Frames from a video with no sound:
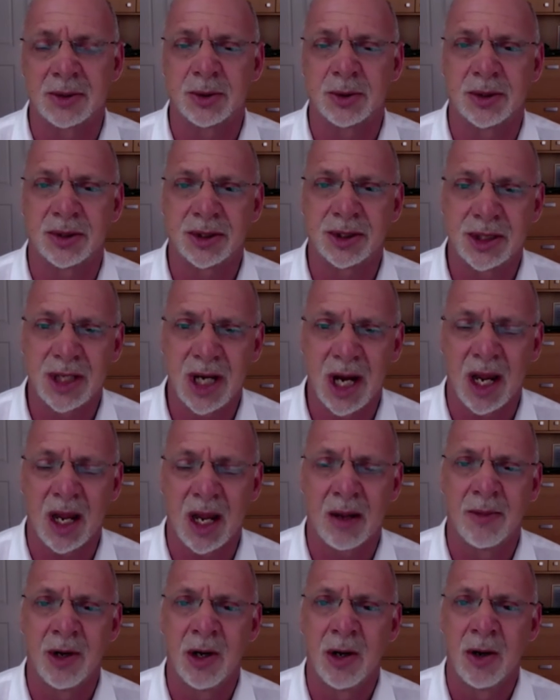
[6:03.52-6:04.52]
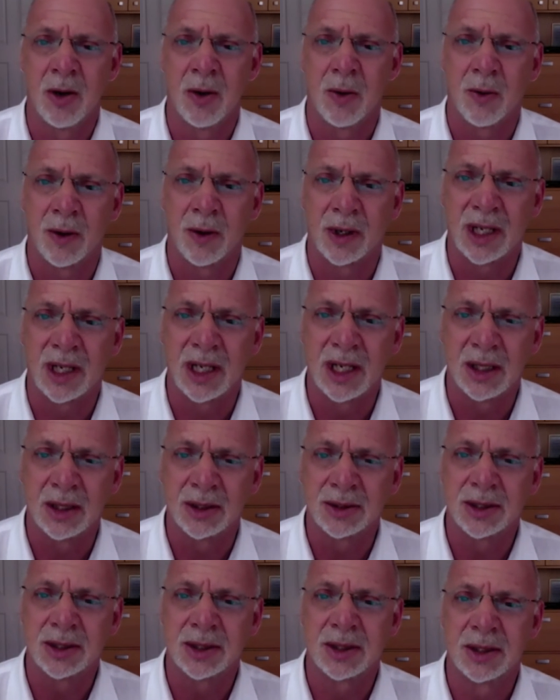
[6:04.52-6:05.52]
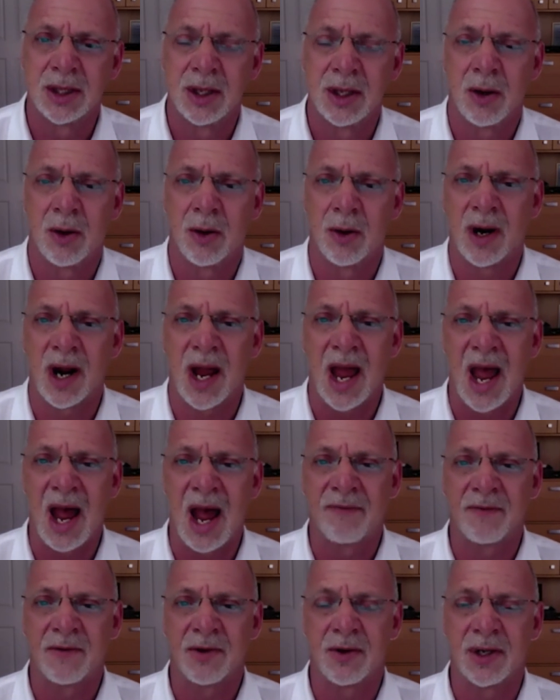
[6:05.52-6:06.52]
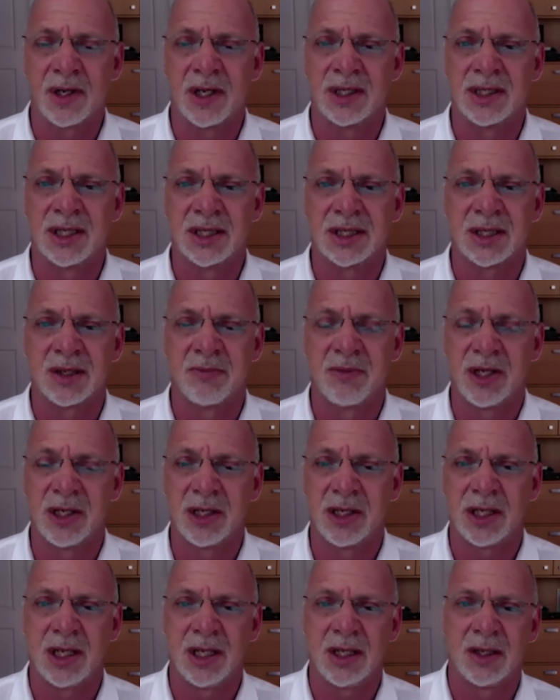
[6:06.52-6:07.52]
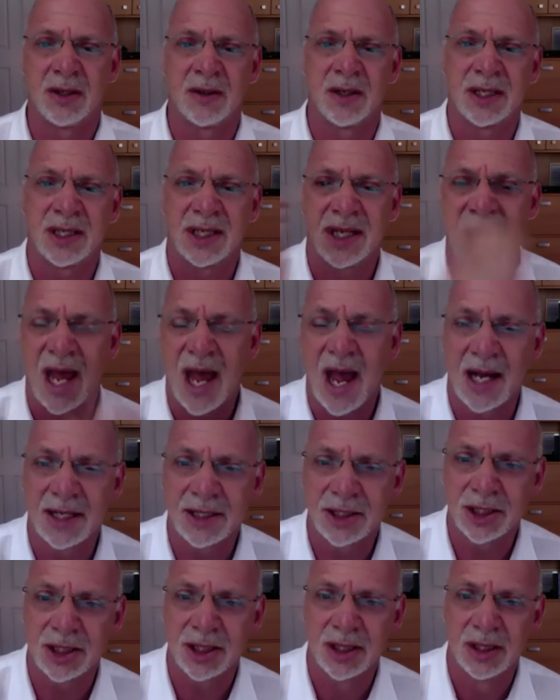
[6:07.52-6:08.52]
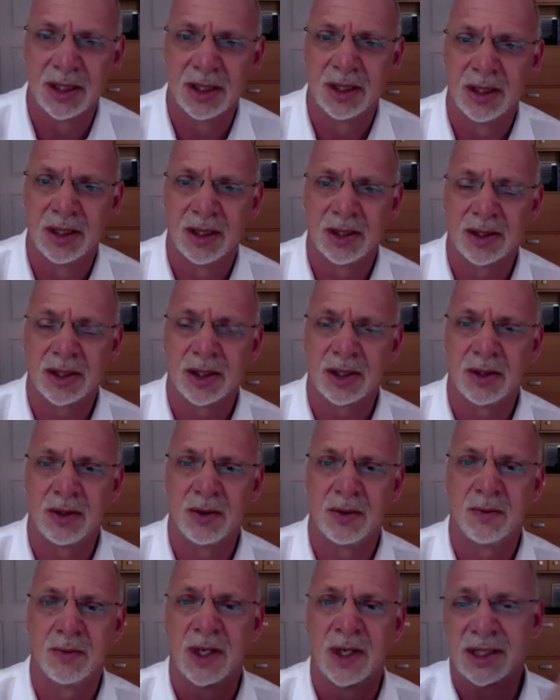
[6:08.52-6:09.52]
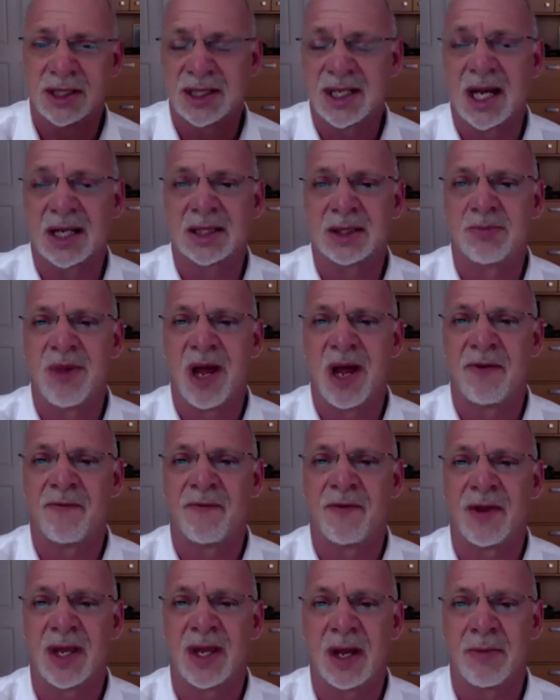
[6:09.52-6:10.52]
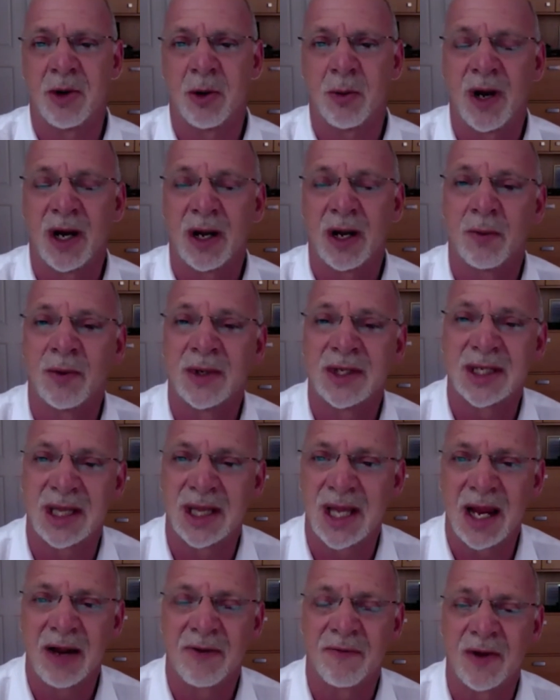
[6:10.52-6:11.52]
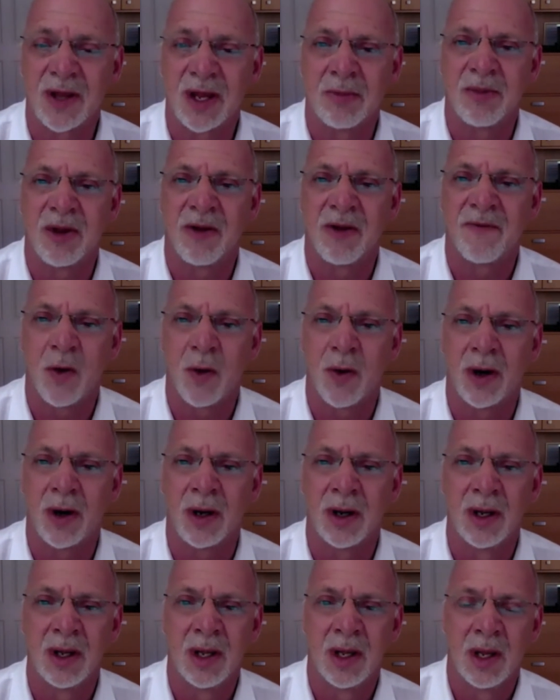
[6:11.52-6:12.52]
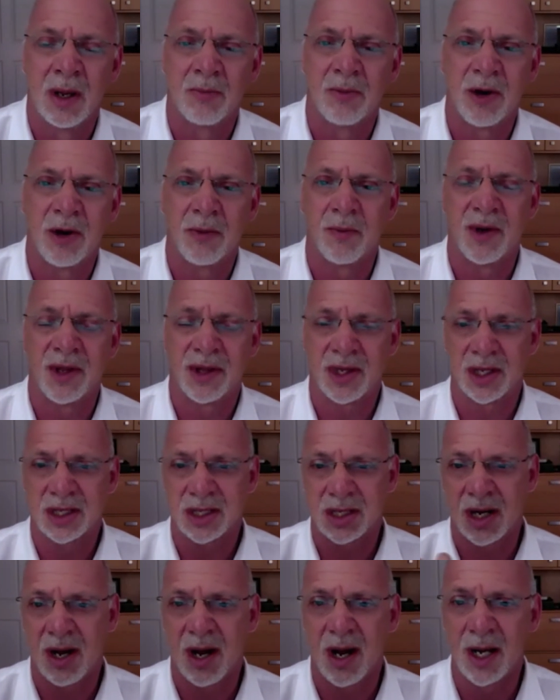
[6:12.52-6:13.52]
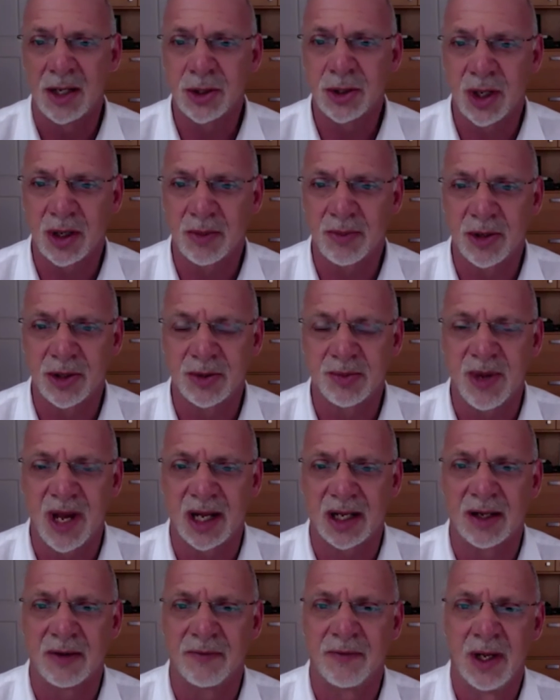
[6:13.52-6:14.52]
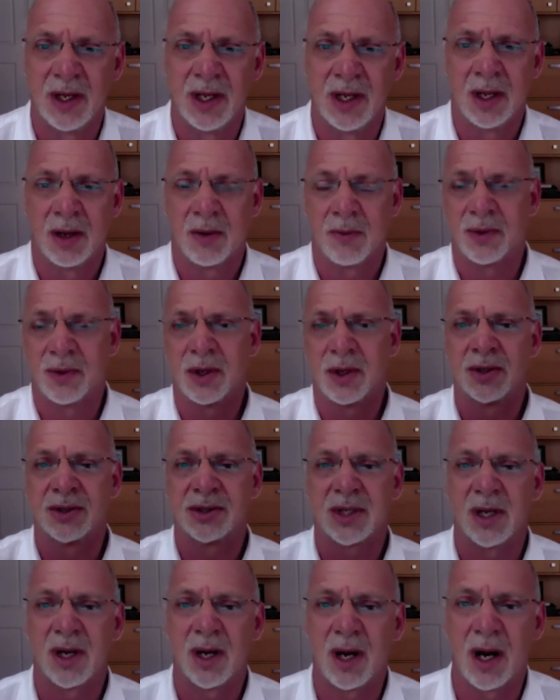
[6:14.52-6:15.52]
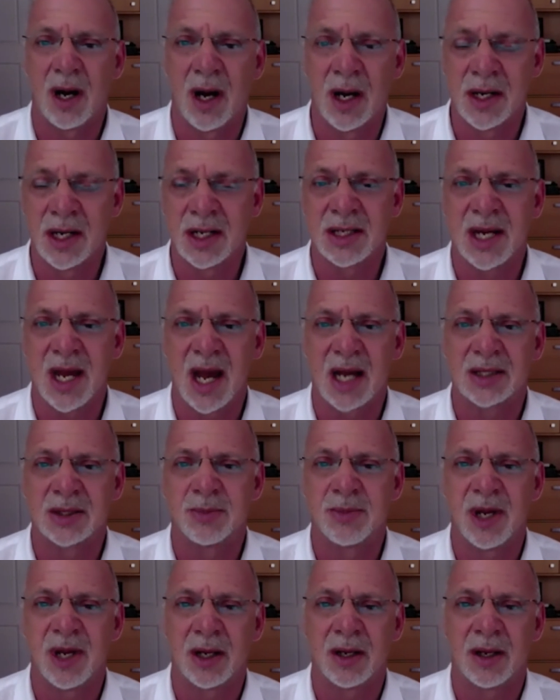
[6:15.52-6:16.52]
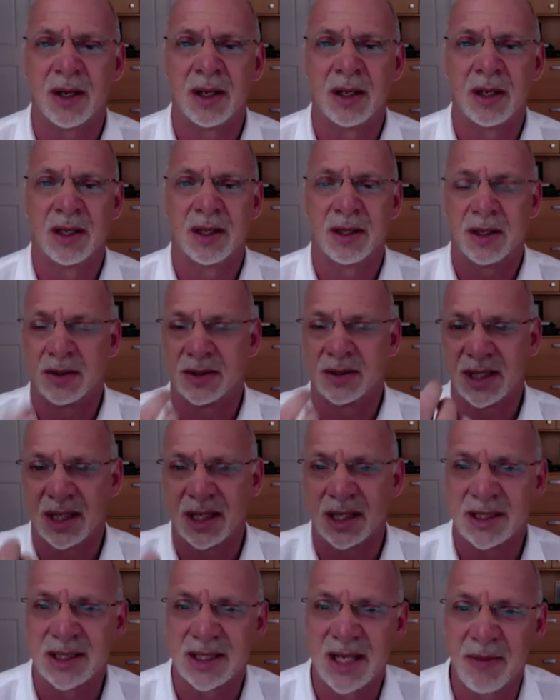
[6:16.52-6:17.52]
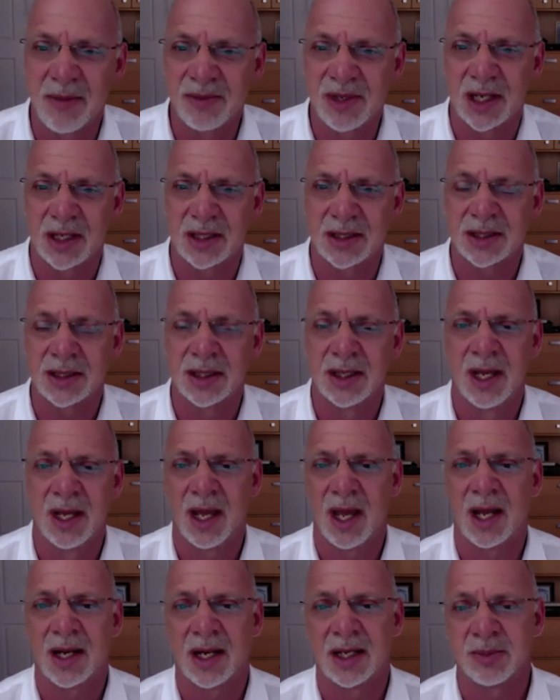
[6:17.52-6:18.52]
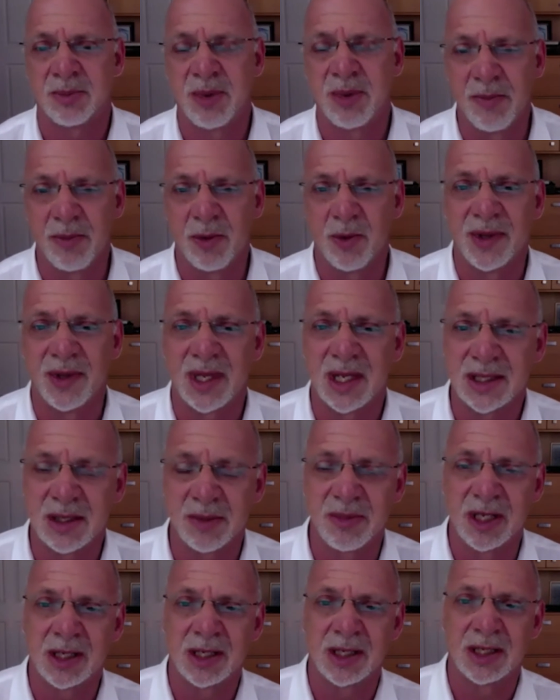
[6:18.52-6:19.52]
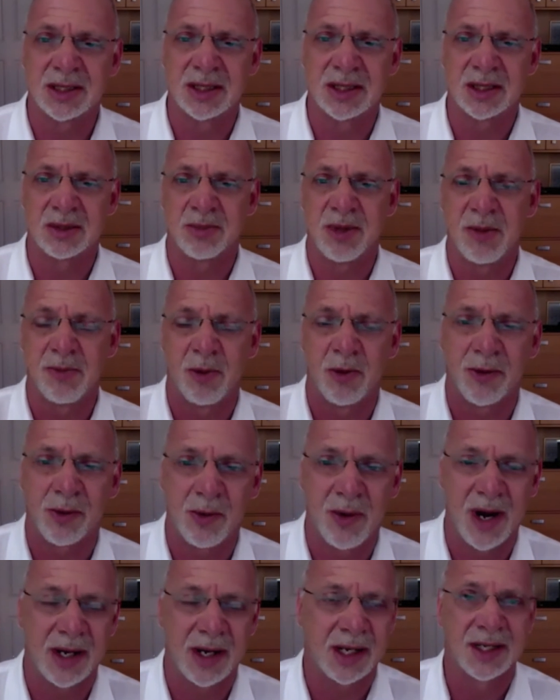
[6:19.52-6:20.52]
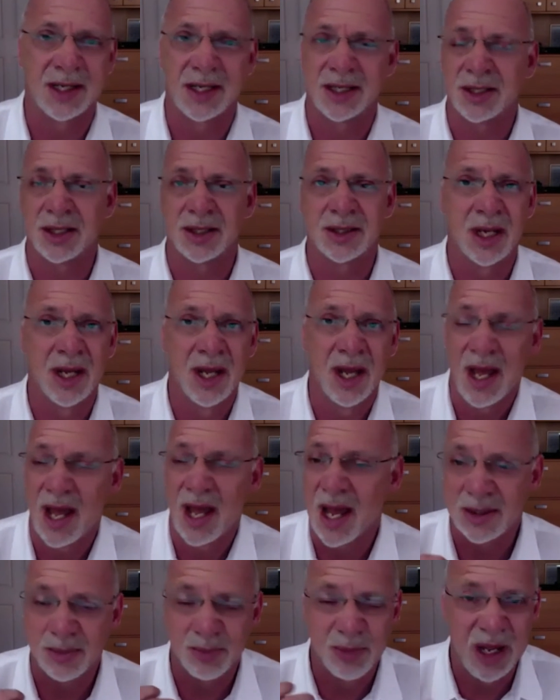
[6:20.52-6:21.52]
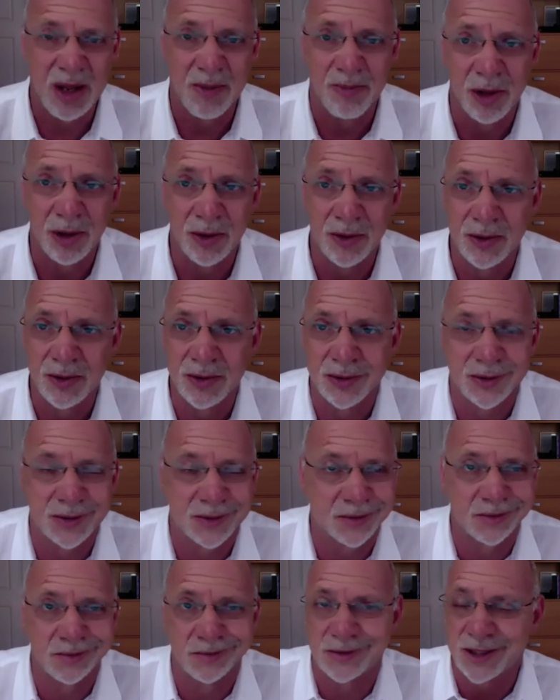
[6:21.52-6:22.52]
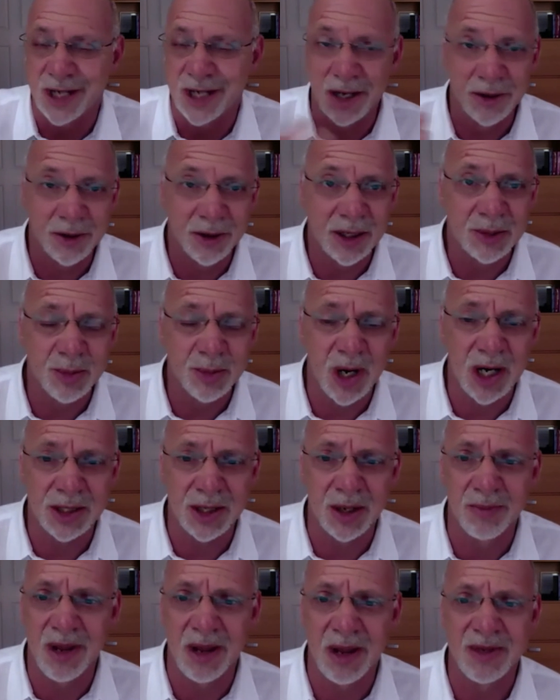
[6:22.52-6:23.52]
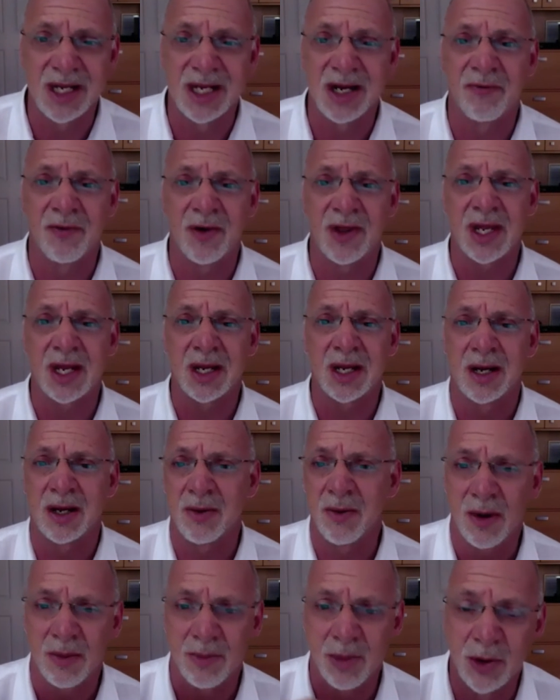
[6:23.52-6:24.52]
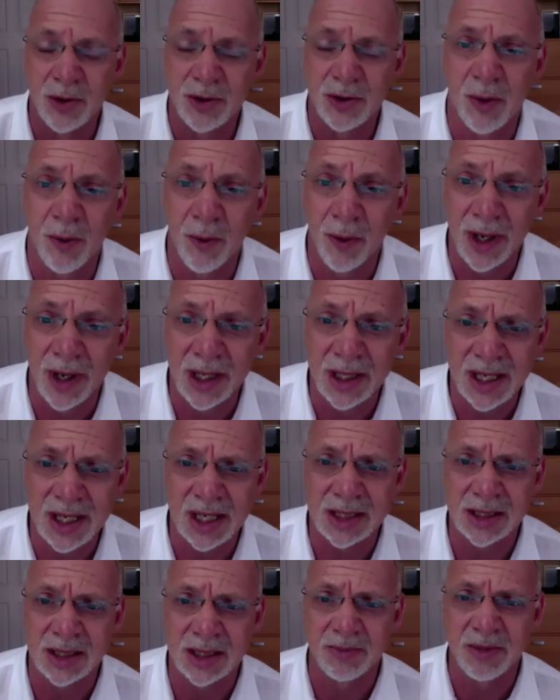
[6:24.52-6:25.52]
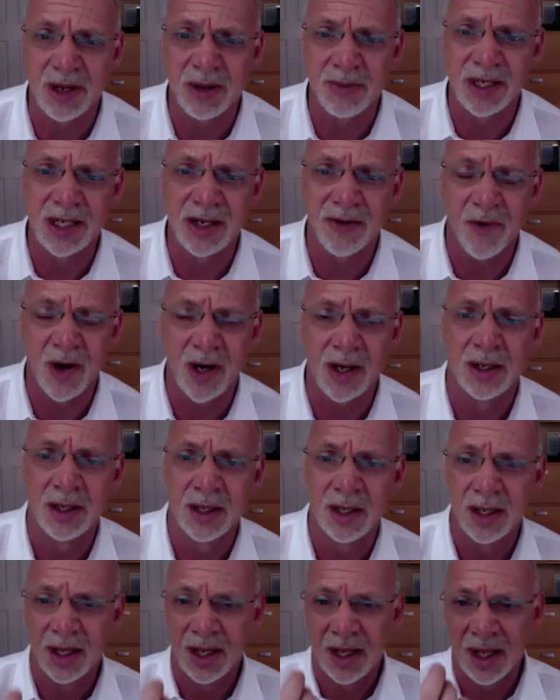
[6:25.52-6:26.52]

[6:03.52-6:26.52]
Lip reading: sexual shame or guilt, or after a disability, they're attached to what sex meant for them or what it was like for them before. But with the tantric perspective, there's unattachment, there's acceptance. And as people with disabilities, as people with chronic conditions, as people whose gender expression may be different than the norm, whose orientation may be different,